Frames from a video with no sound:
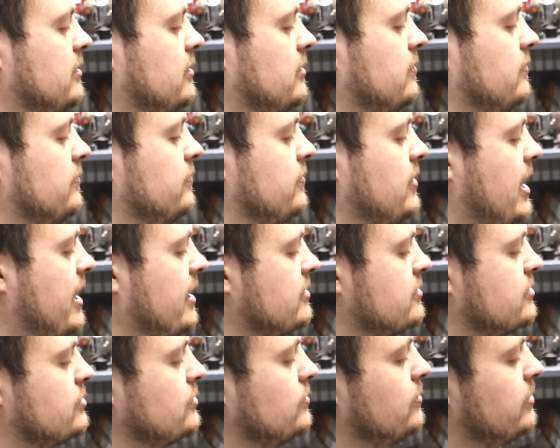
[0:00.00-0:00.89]
of
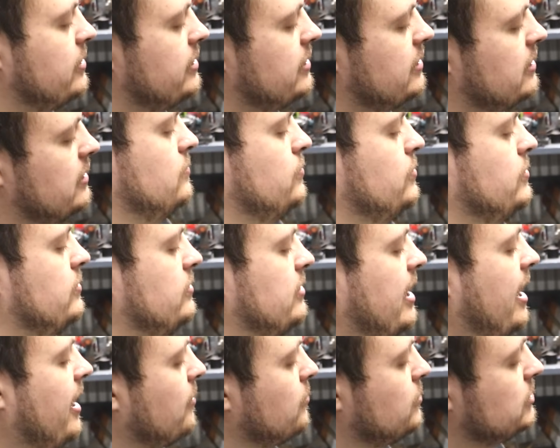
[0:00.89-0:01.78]
that sort,
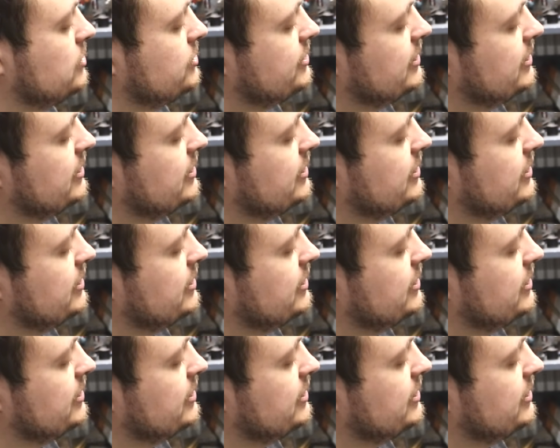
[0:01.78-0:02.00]
that will